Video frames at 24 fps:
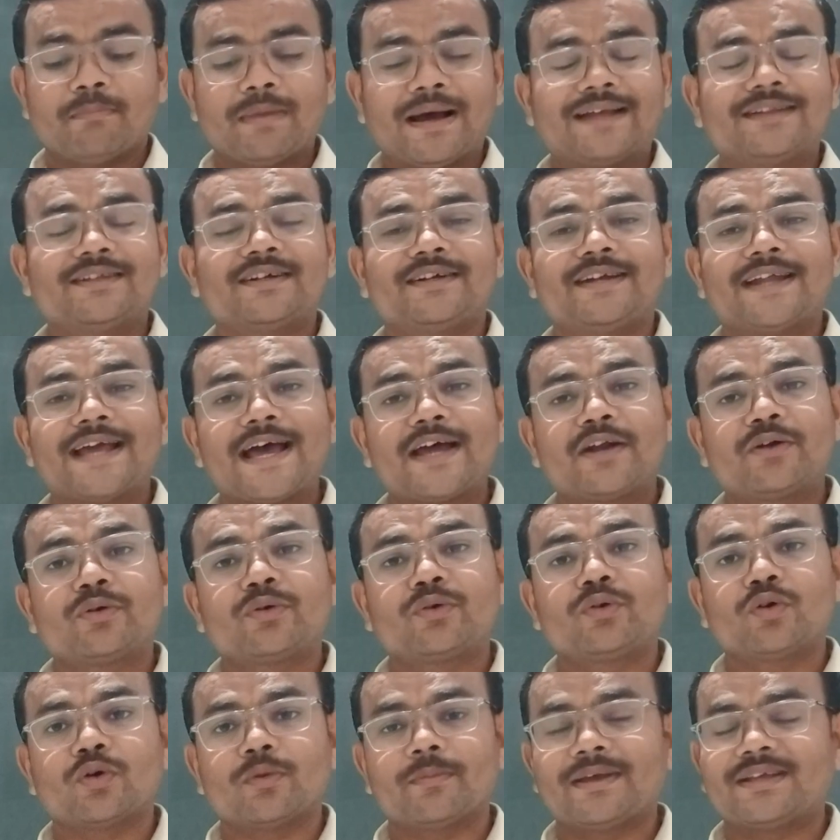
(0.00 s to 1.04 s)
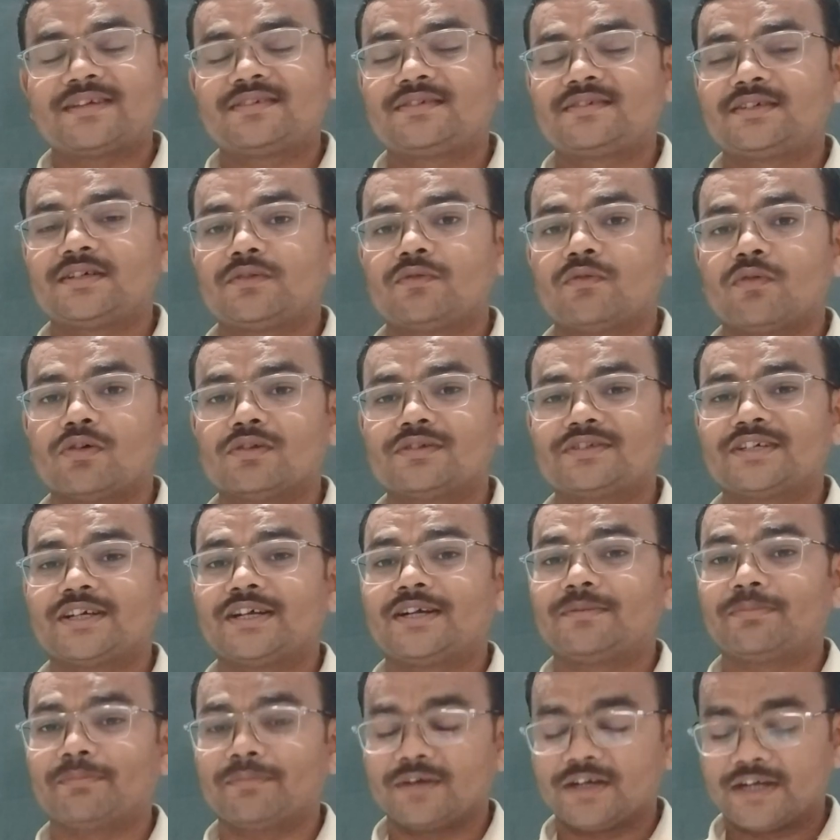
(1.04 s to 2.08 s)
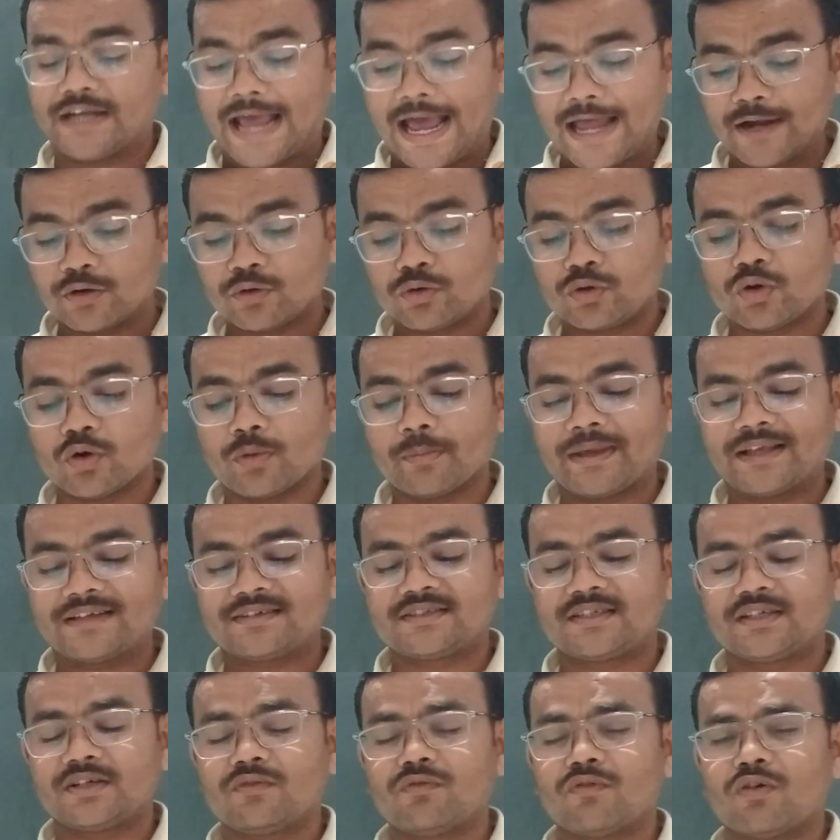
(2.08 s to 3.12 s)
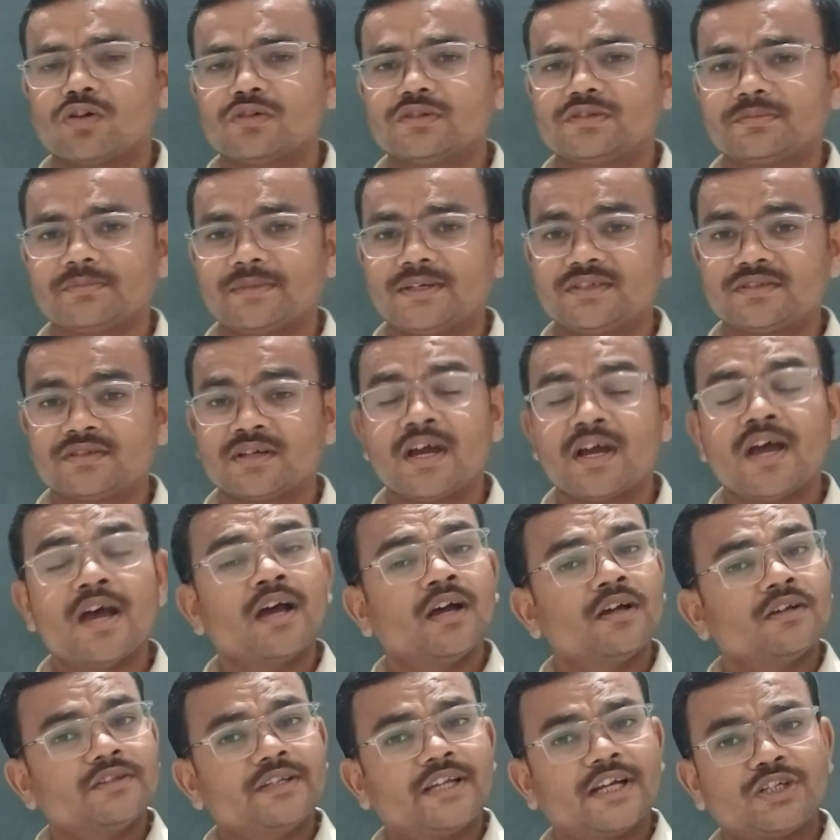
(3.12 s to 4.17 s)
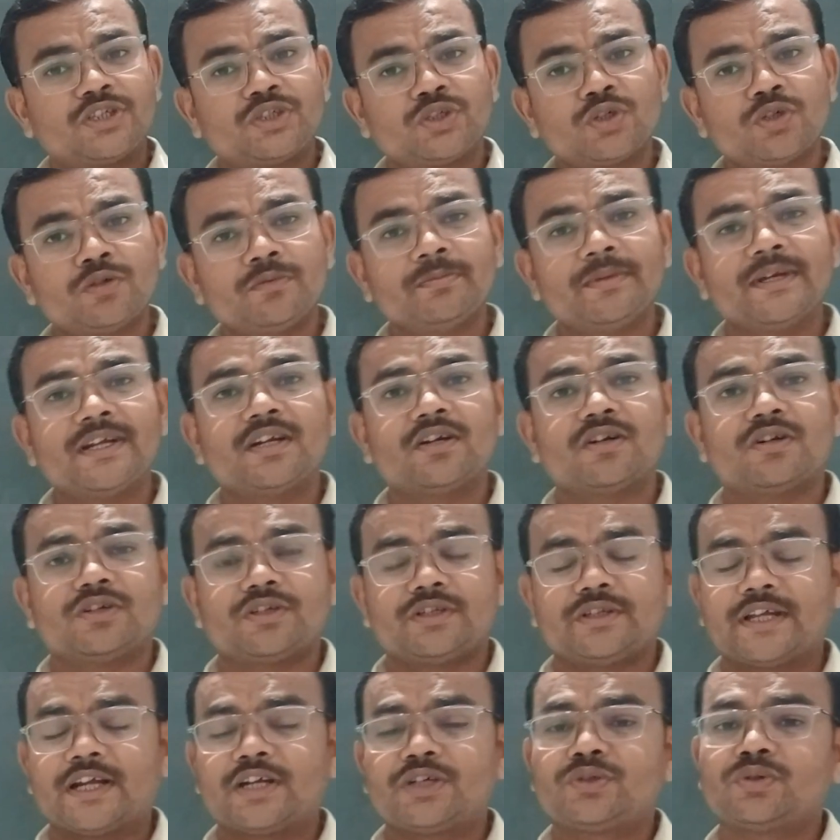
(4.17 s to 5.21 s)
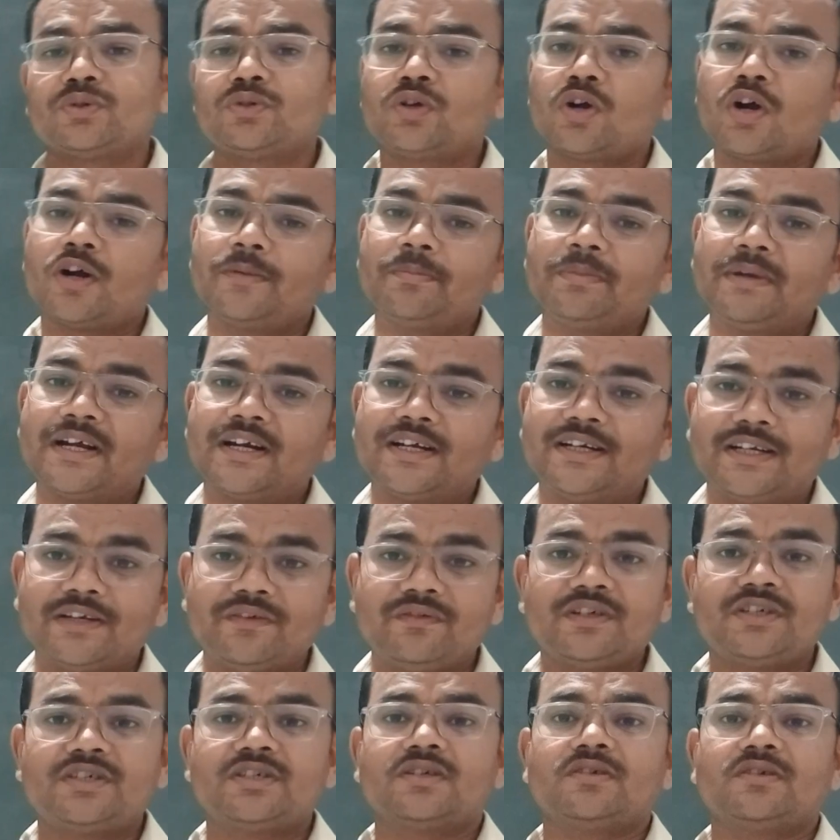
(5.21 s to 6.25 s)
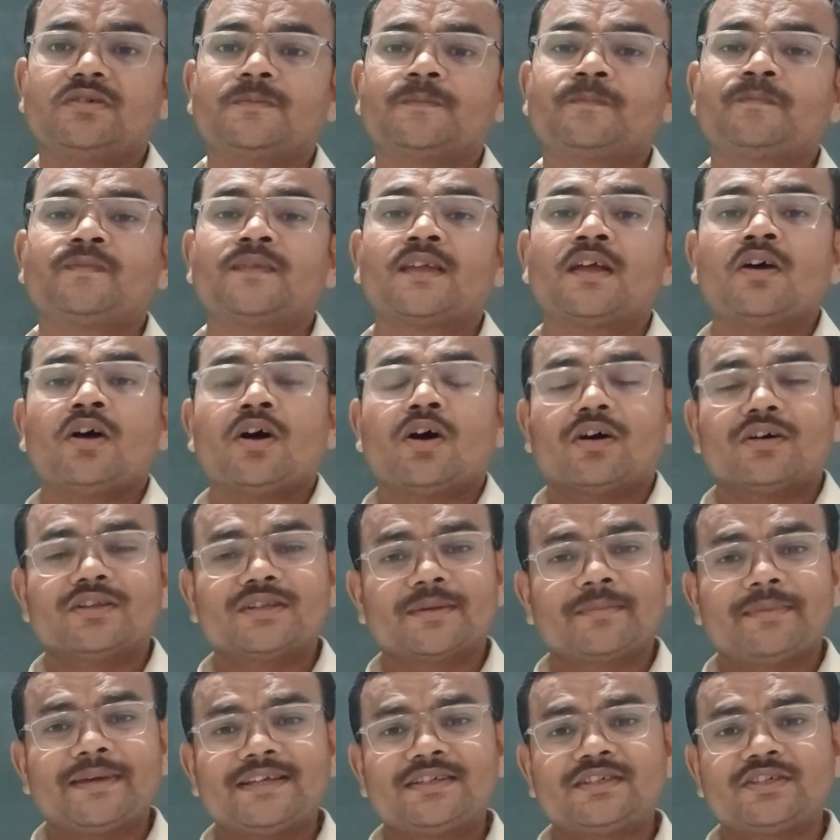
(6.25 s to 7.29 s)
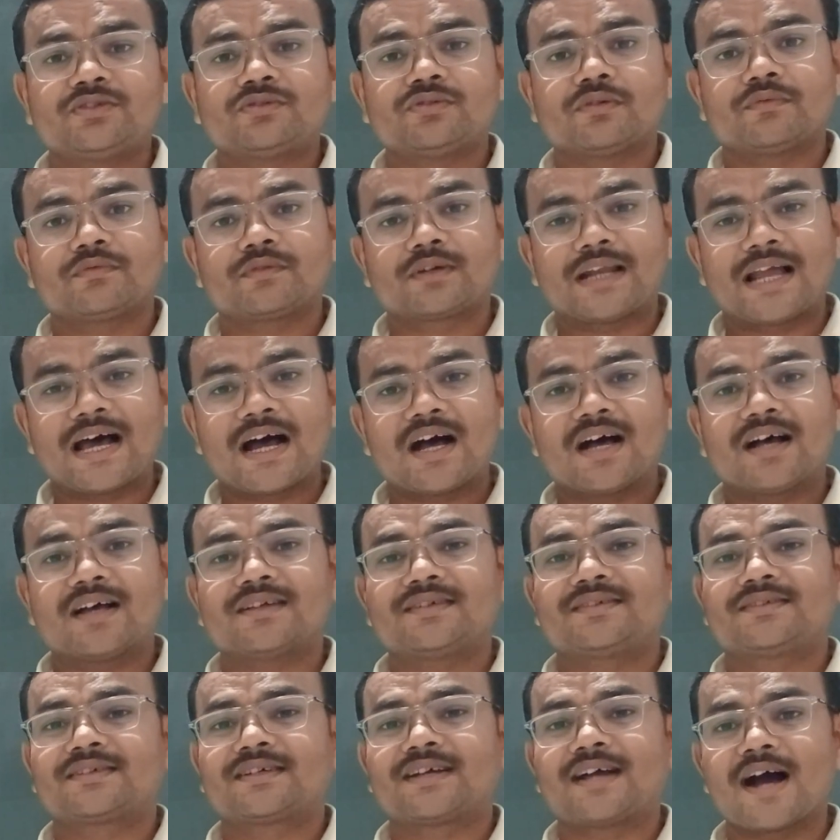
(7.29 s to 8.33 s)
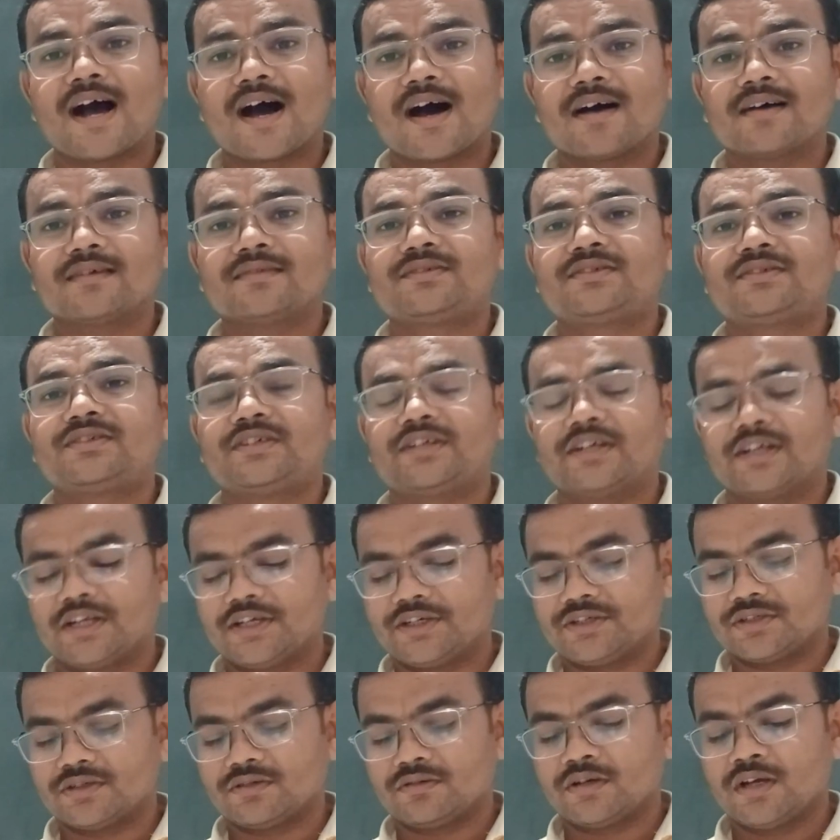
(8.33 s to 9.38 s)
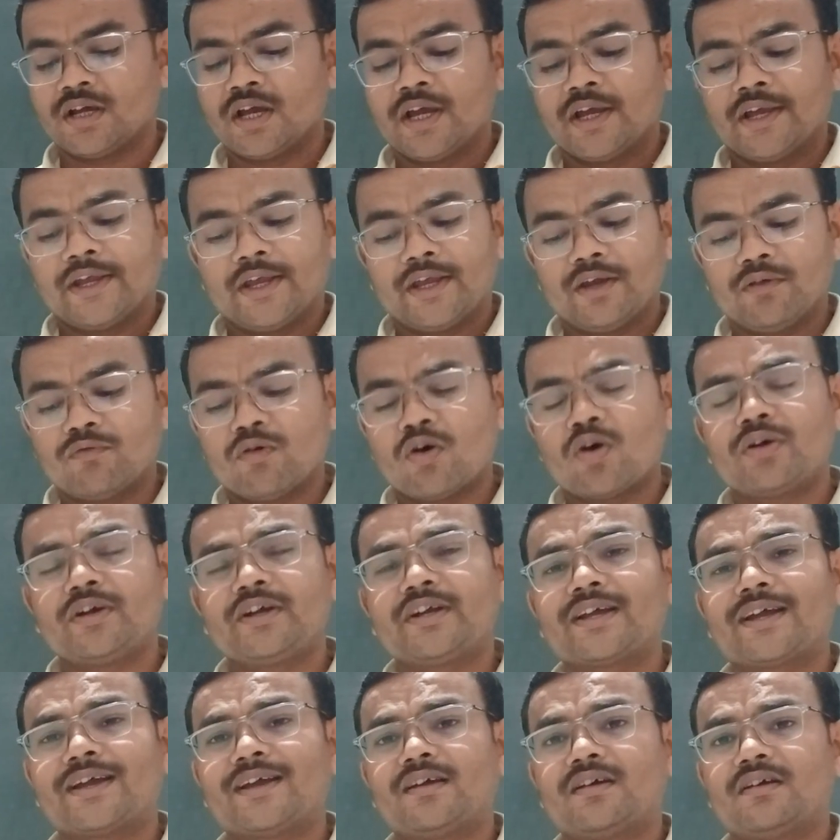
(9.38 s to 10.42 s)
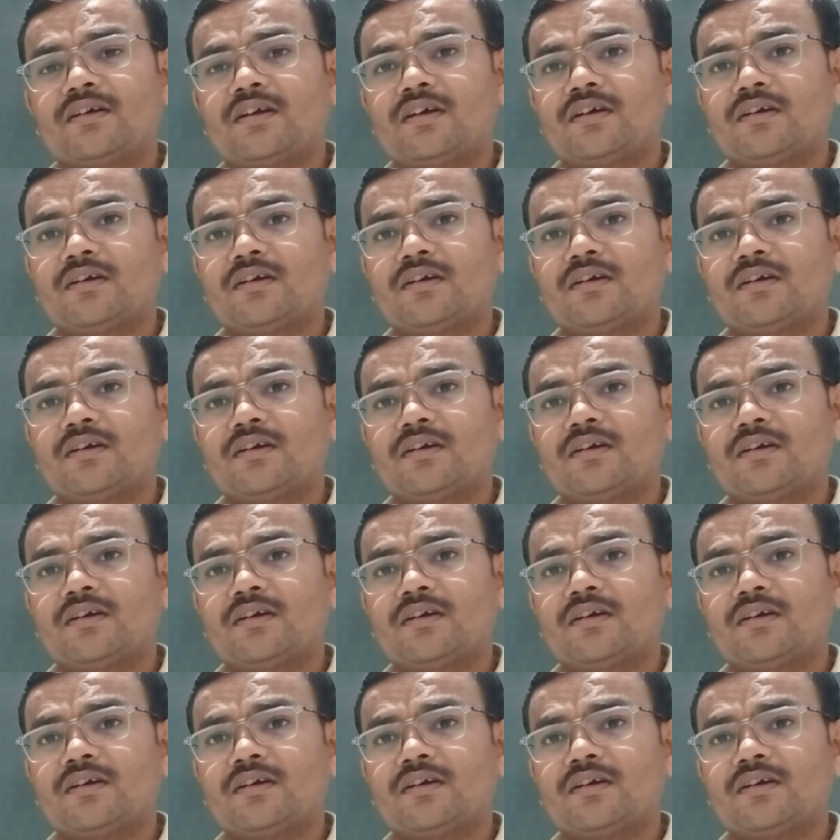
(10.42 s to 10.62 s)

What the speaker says: by the narrow domestic walls. Narrow domestic walls means there should not be a division on the basis of class, caste, religion. He want